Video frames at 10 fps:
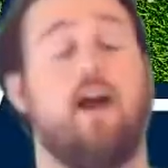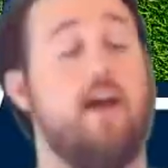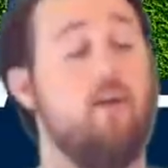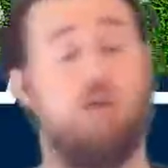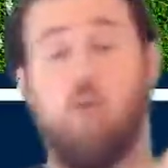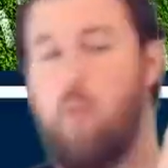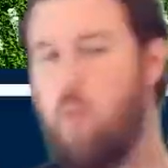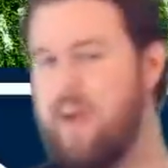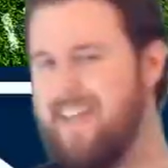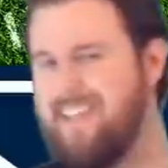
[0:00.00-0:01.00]
I don't know
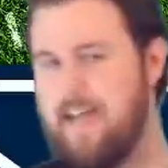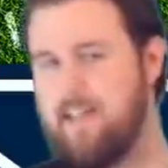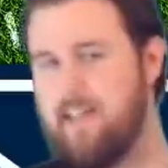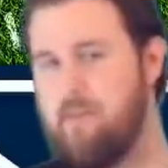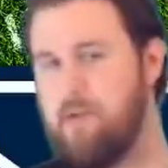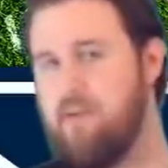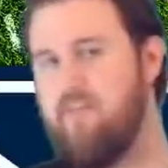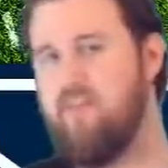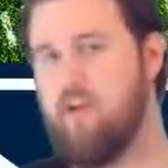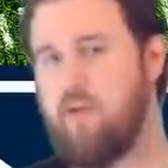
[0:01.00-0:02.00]
what exactly to put my
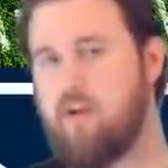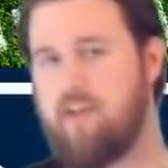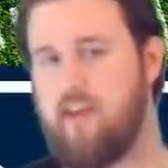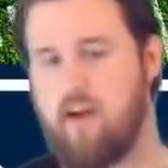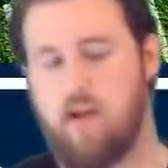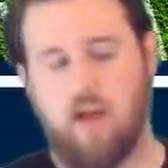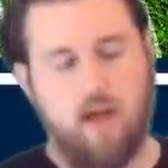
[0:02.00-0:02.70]
finger on there.